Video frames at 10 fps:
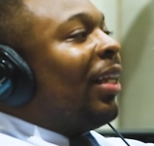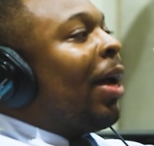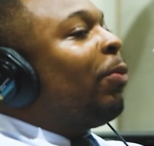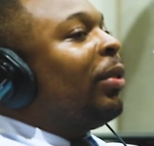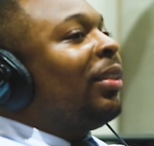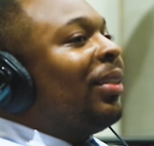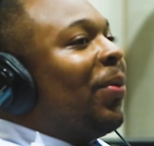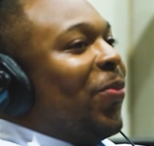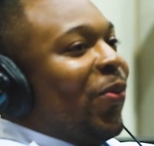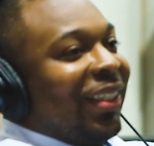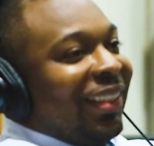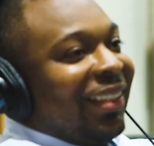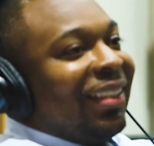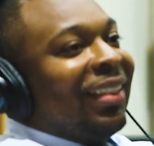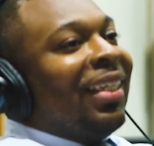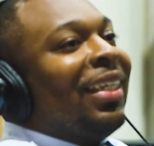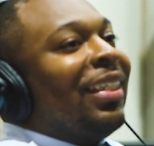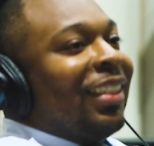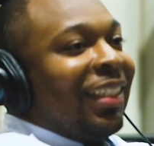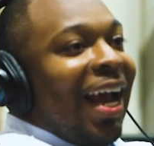That was someone's
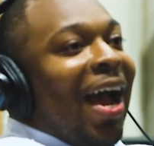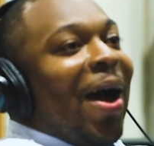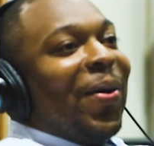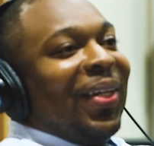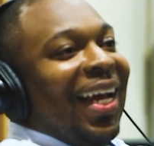child.